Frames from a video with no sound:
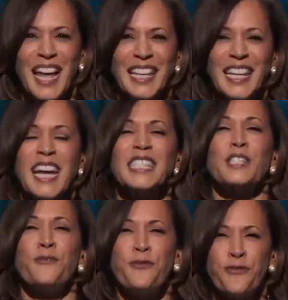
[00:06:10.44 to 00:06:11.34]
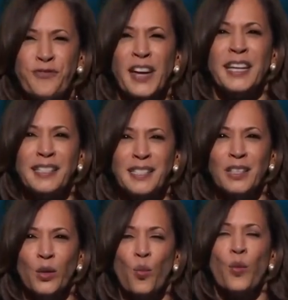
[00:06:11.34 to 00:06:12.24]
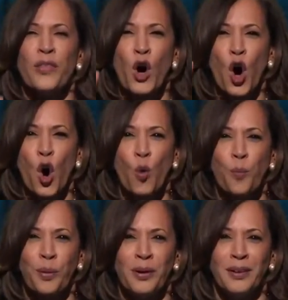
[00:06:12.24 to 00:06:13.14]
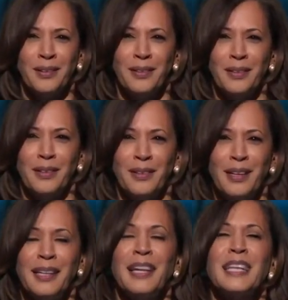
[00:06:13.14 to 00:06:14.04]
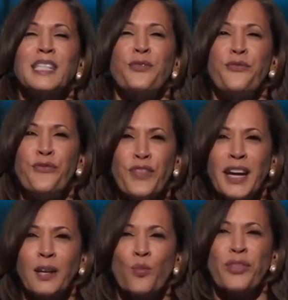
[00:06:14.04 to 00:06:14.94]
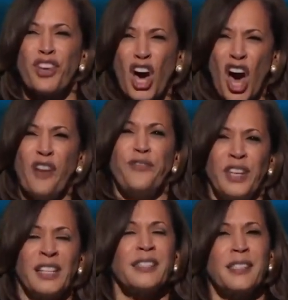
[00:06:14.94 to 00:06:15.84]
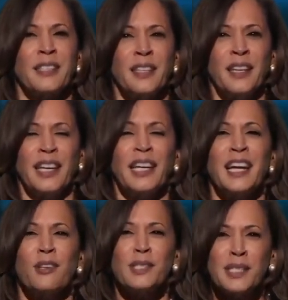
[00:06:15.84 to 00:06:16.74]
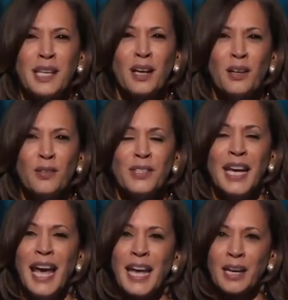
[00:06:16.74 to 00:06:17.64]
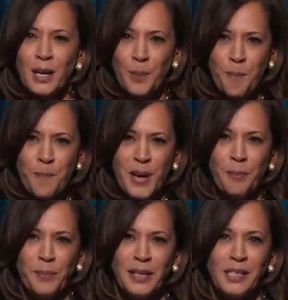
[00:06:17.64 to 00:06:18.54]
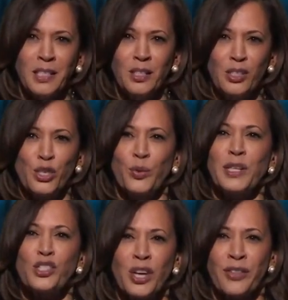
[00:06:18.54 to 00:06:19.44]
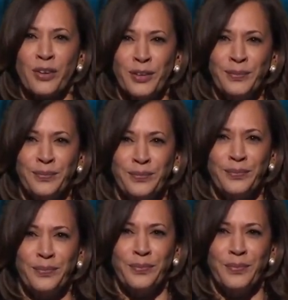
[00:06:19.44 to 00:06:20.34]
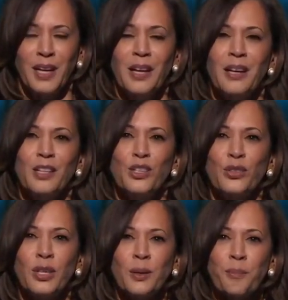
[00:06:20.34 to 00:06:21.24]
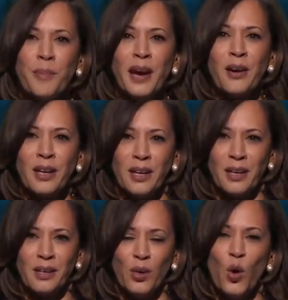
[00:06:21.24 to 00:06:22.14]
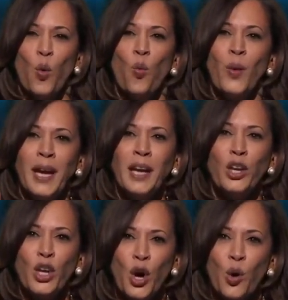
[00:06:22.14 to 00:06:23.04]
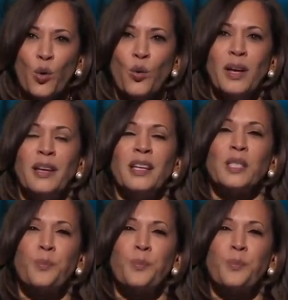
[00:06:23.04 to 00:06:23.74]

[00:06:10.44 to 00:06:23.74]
Let's fight with hope. Let's fight with confidence in ourselves and a commitment to each other, to the America we know is